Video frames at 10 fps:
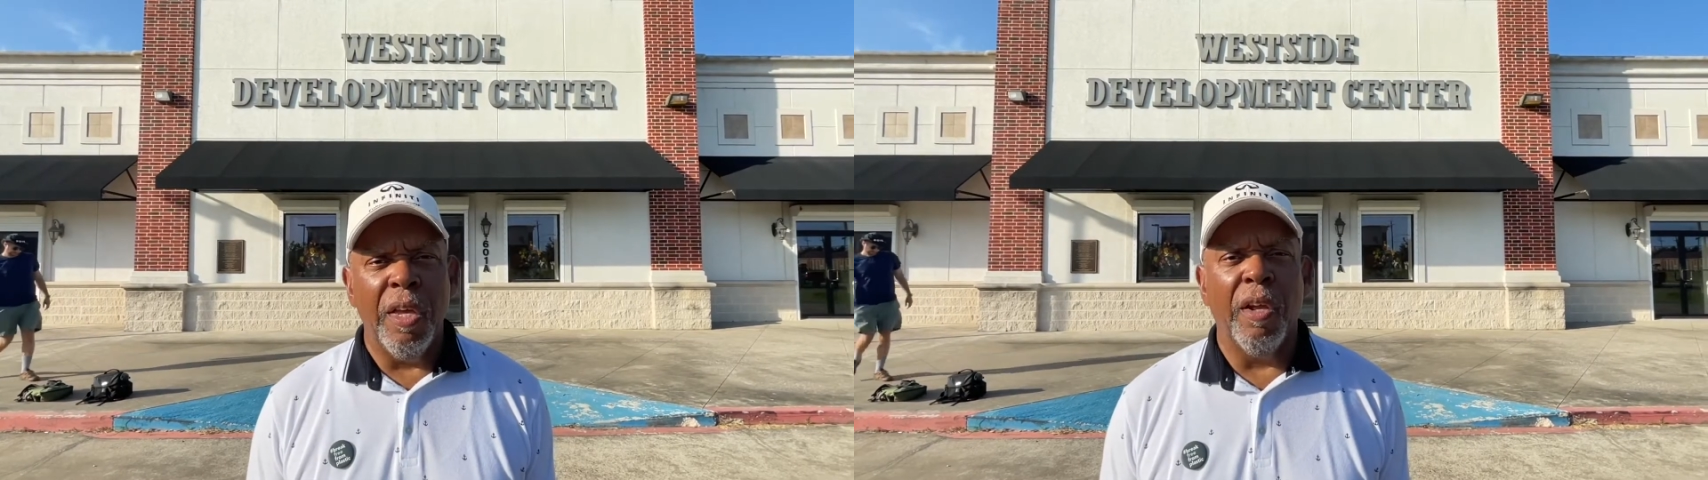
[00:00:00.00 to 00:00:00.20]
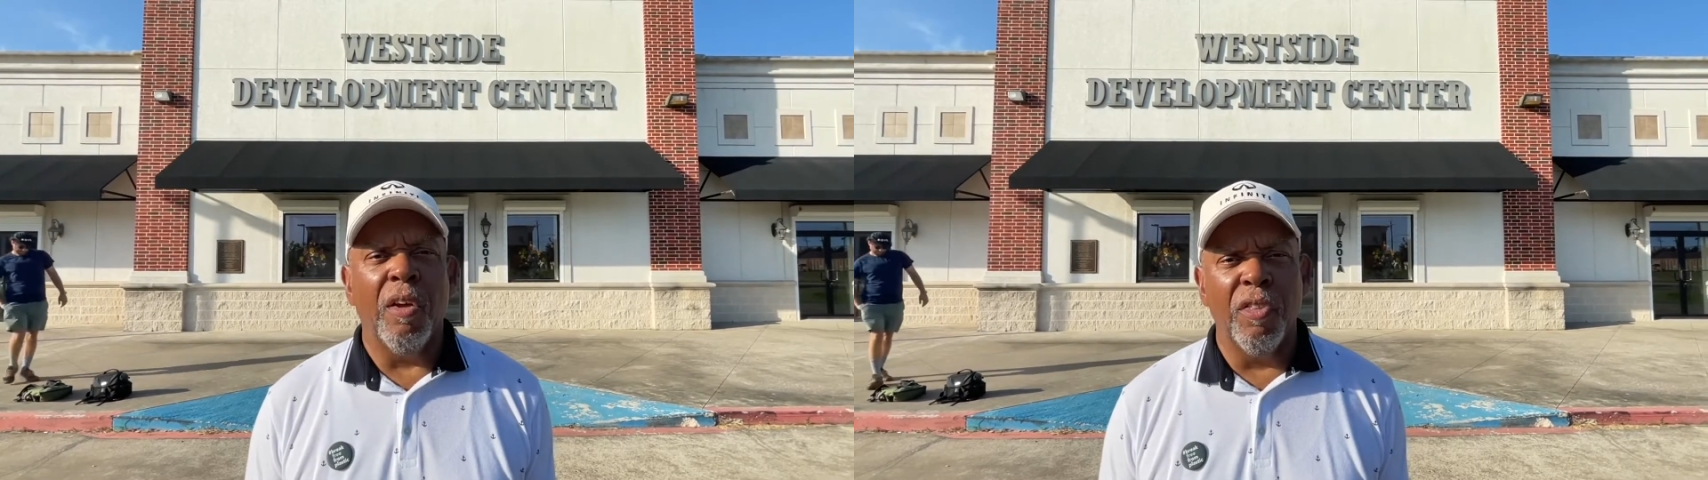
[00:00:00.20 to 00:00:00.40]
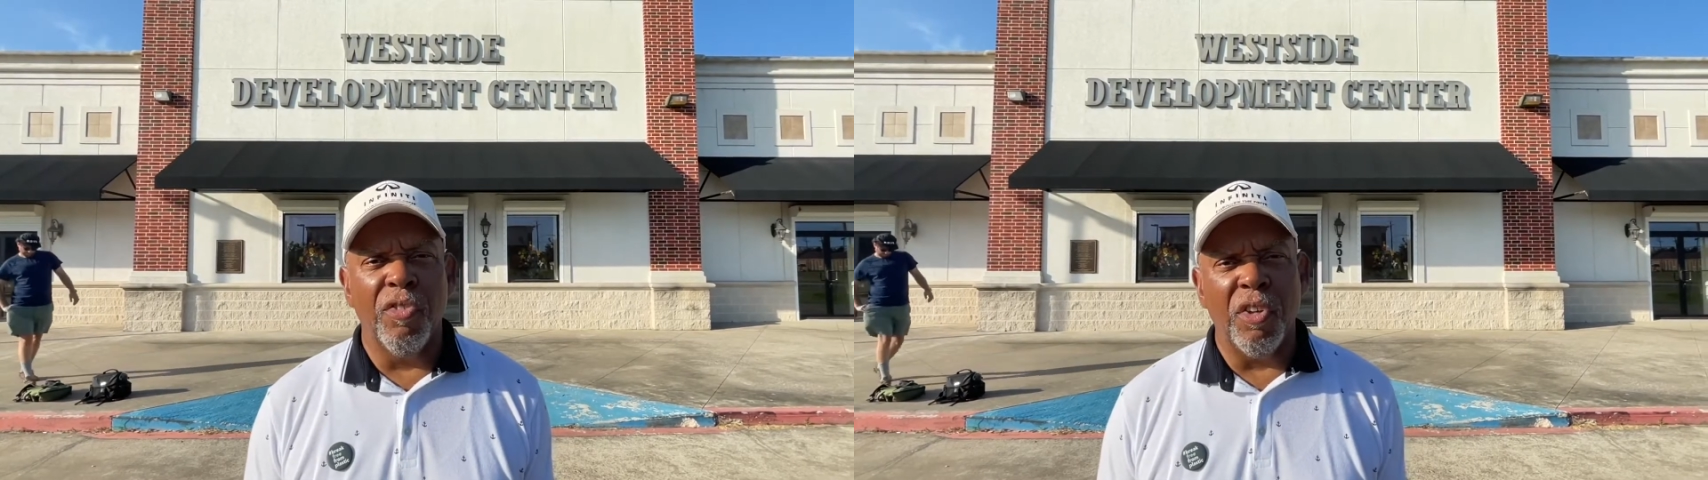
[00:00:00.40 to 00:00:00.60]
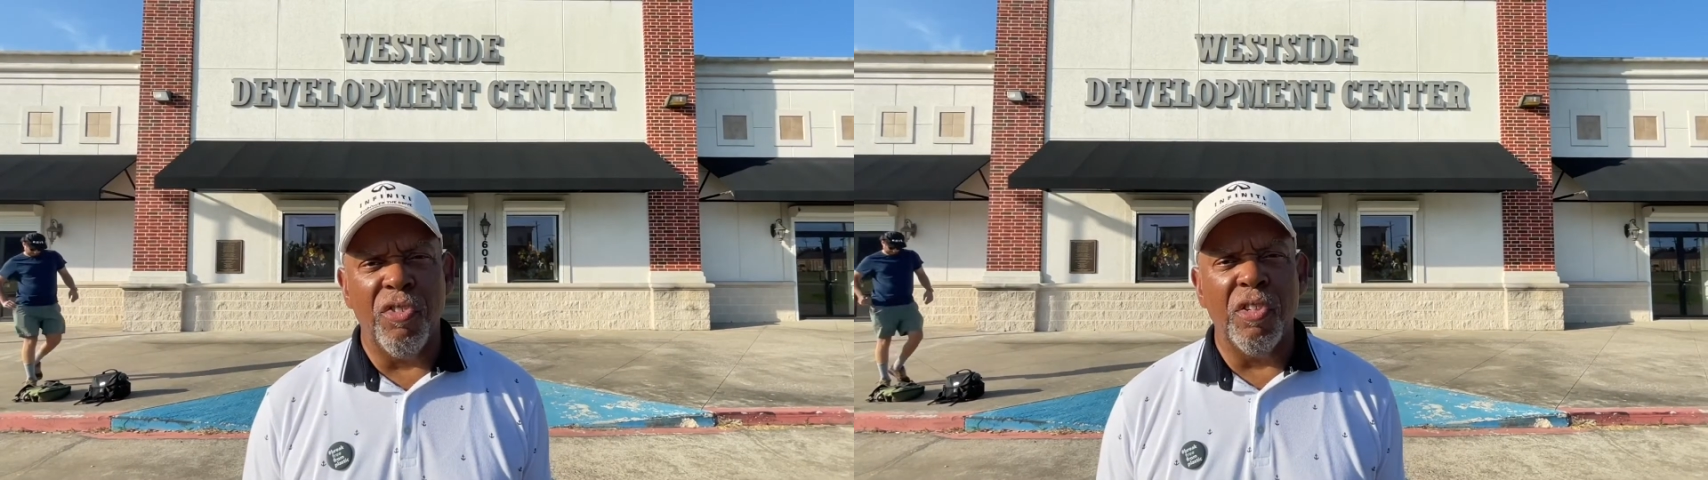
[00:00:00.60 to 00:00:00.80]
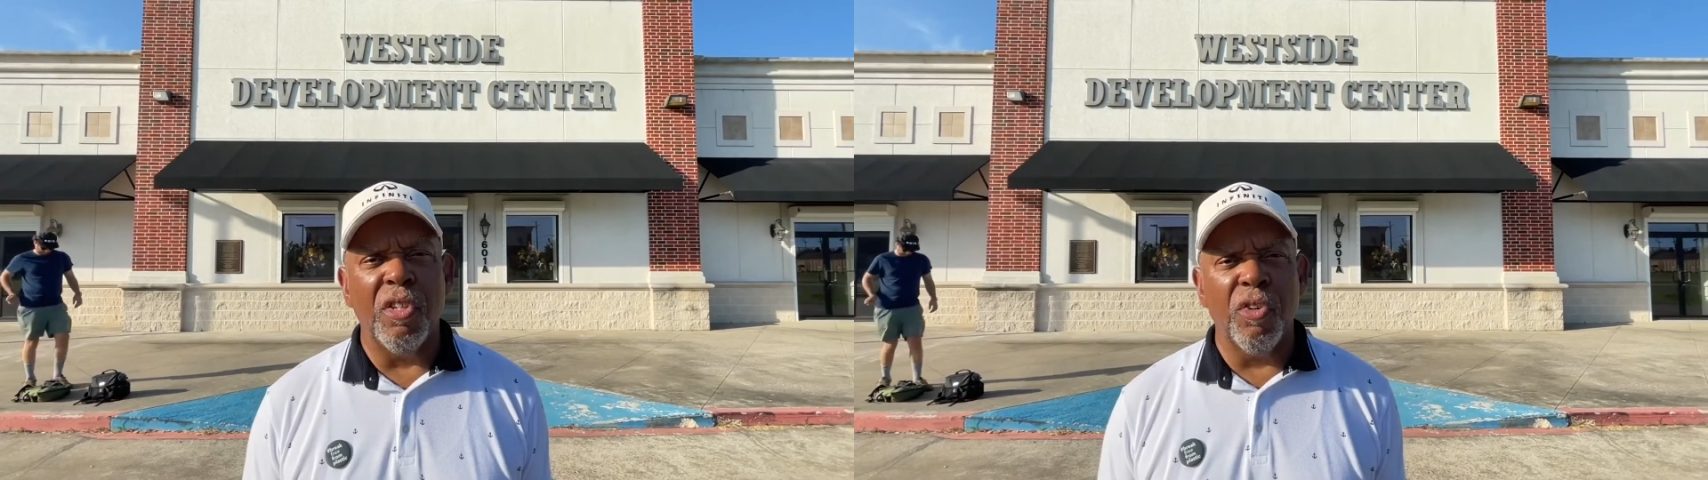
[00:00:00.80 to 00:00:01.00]
and other
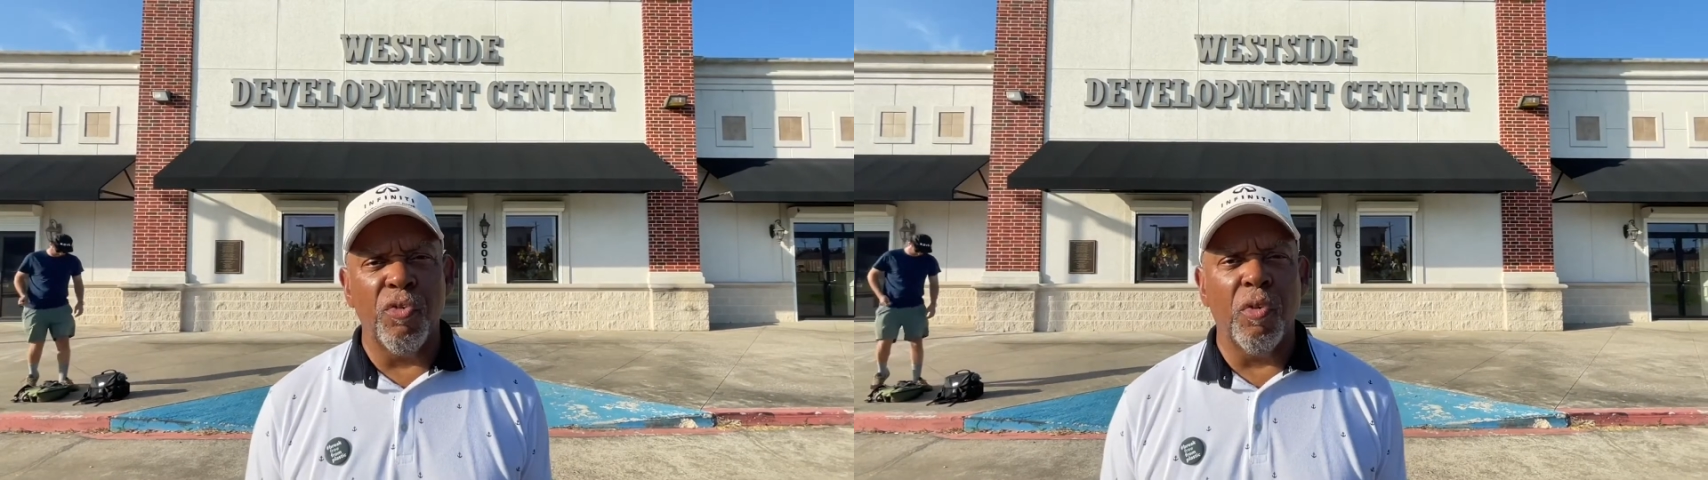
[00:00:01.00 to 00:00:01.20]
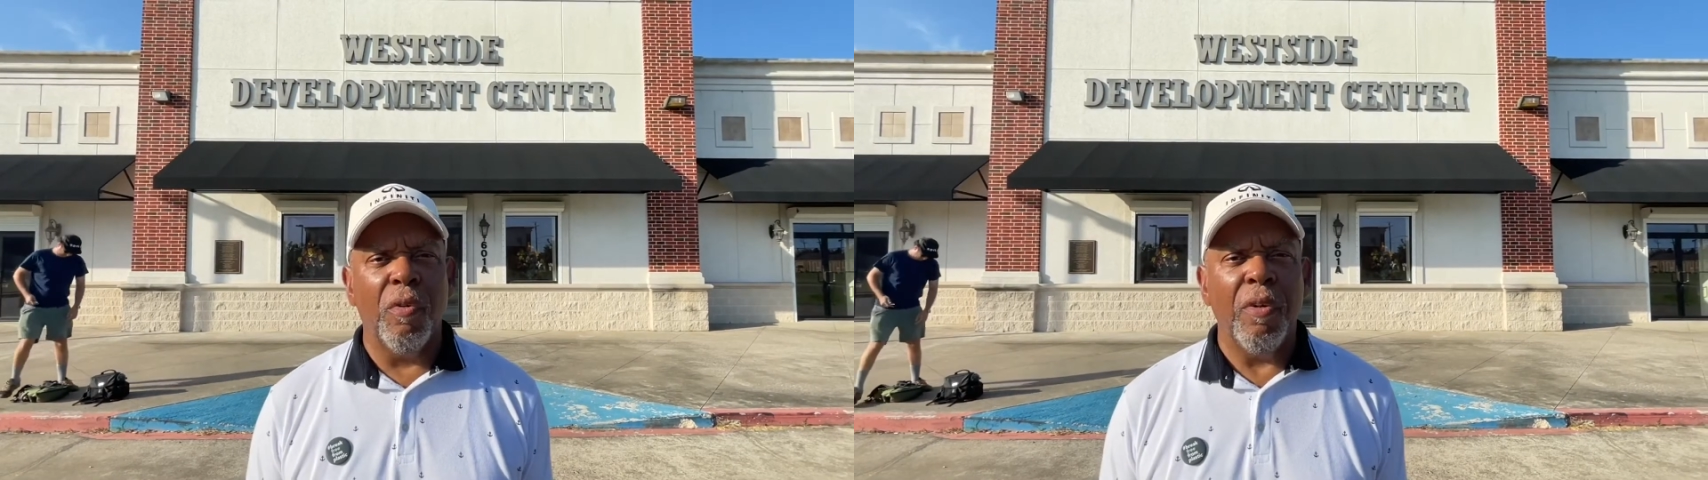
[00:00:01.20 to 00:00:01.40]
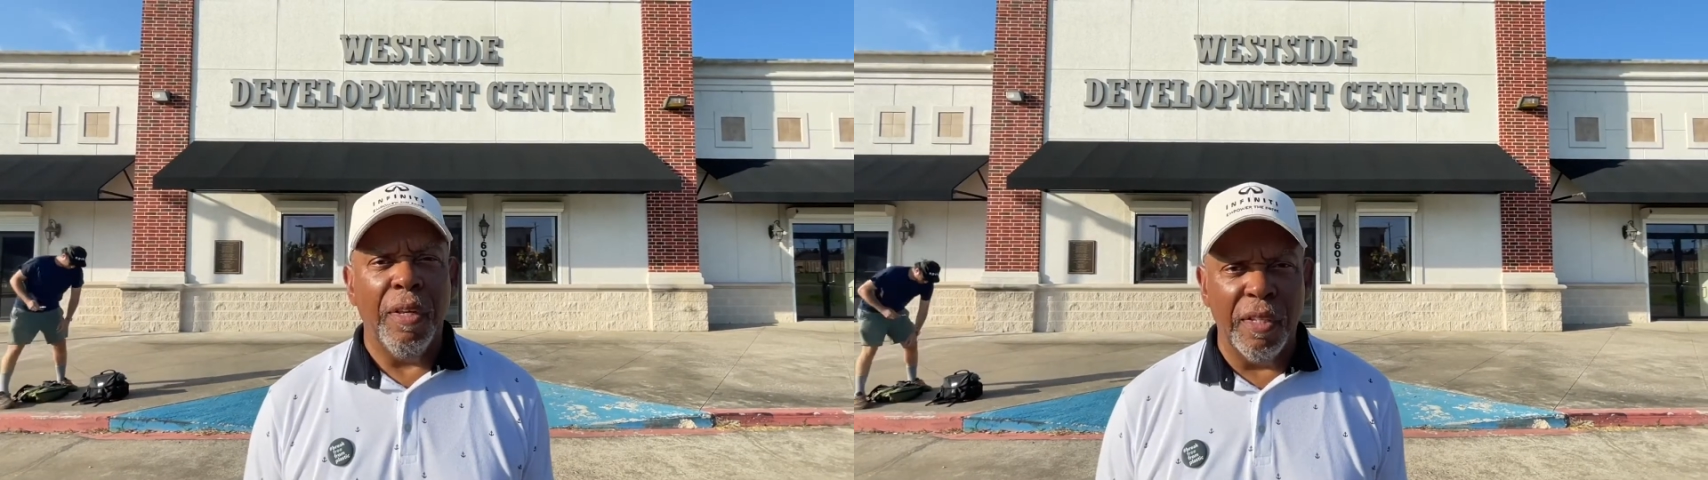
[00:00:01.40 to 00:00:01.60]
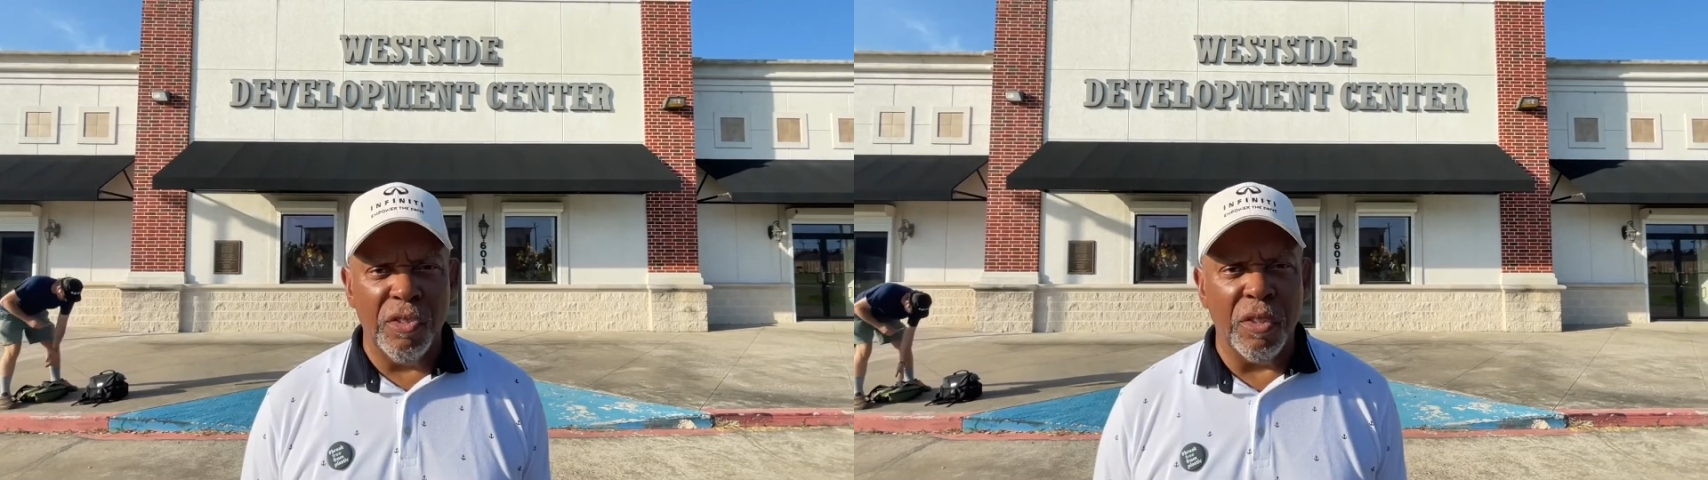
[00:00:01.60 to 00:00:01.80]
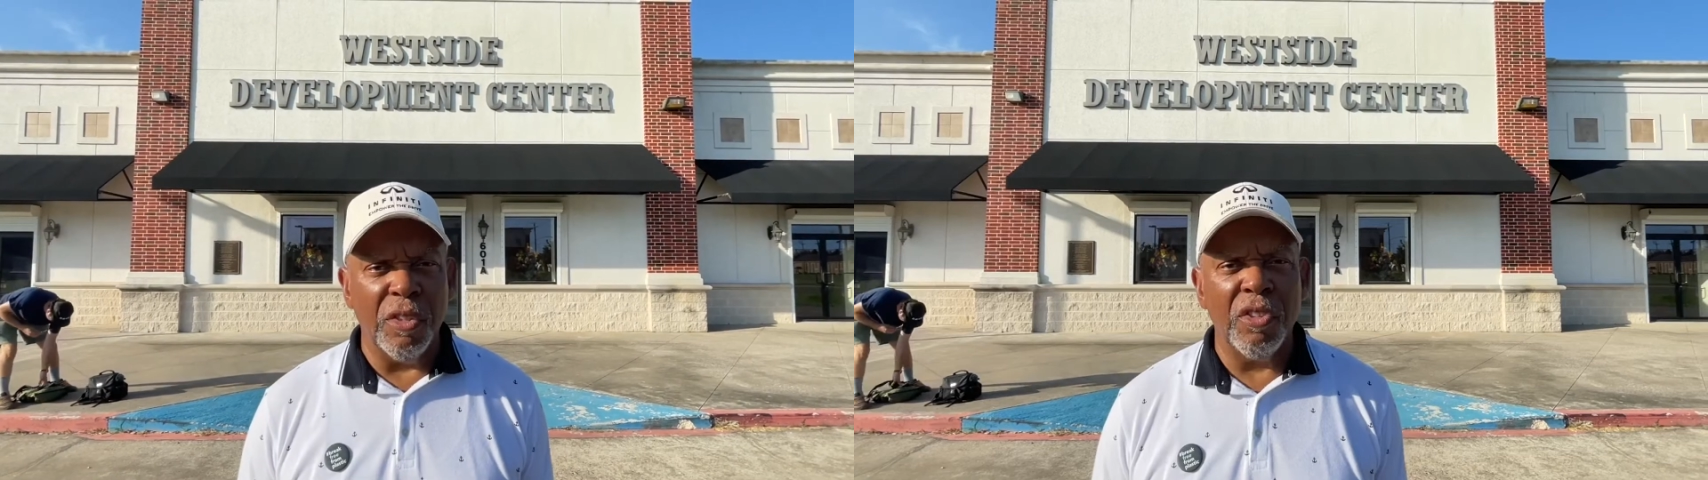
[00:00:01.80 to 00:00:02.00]
such industrial
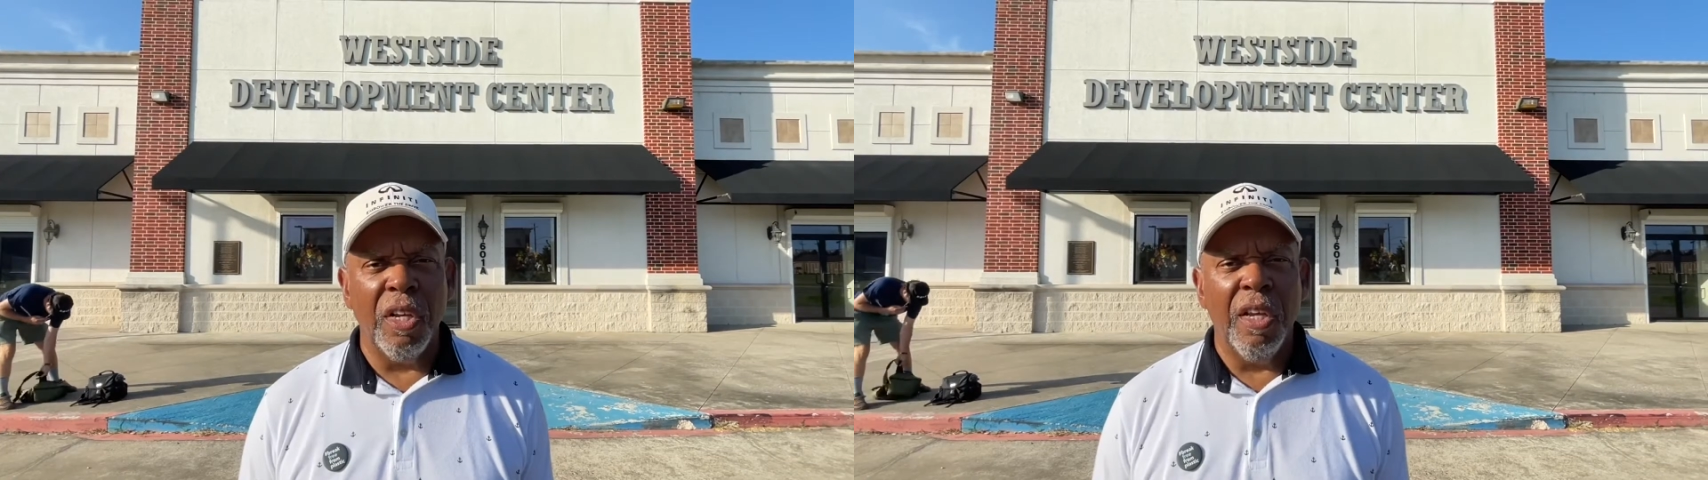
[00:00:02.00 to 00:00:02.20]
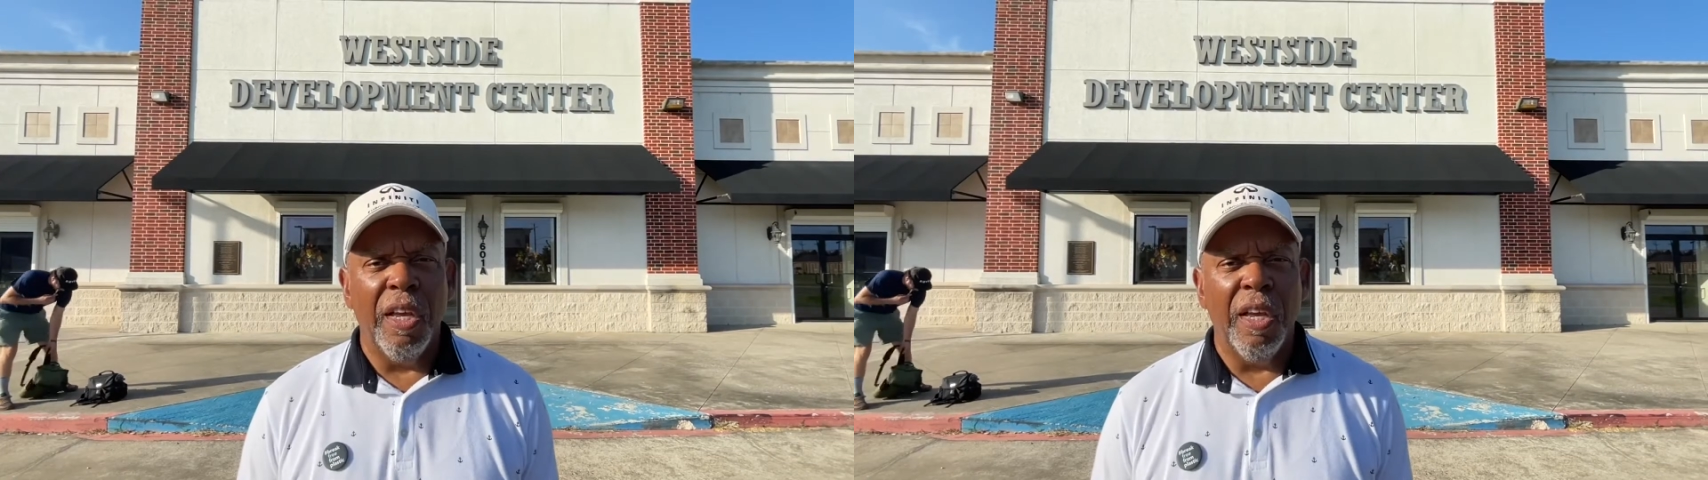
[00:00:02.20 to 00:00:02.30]
incidents,